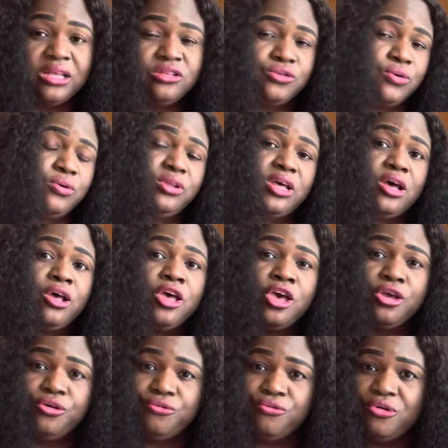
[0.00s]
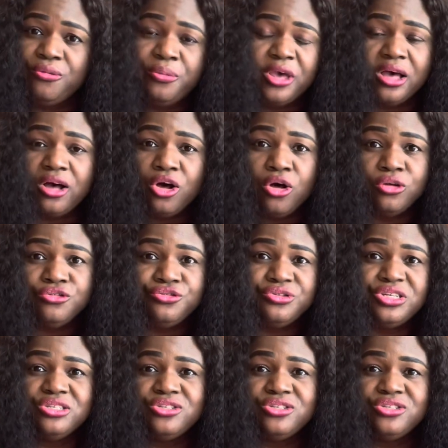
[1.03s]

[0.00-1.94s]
to other European countries.